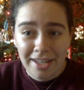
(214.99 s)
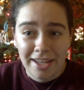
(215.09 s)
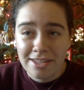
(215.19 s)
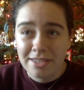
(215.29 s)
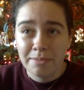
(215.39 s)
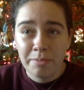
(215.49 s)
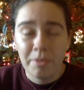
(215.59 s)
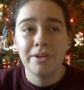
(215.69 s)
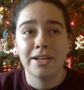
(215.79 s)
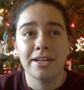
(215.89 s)
It's
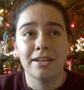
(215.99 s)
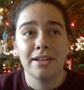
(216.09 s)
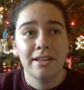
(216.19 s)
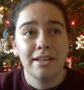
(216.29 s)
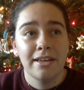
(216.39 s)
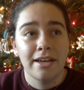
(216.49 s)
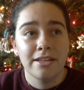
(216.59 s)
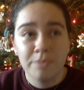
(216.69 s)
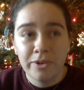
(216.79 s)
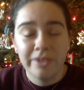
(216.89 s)
important. It's
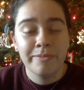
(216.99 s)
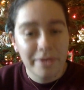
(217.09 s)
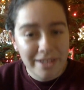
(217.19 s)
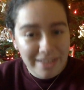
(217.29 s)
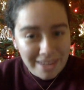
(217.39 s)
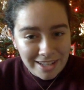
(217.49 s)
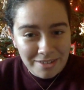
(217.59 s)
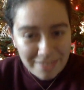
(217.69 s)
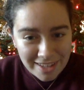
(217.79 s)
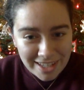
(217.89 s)
more important than you
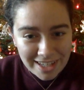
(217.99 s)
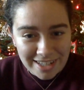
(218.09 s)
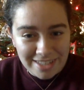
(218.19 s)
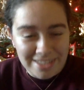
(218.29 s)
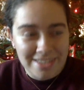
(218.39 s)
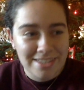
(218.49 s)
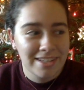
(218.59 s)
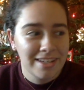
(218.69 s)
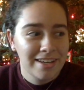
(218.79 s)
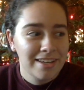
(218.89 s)
think it is.
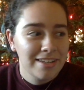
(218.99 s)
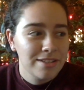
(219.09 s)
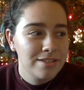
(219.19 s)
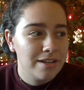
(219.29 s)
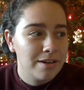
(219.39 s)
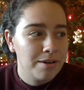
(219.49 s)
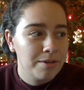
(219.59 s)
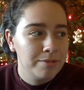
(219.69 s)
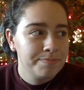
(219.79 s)
So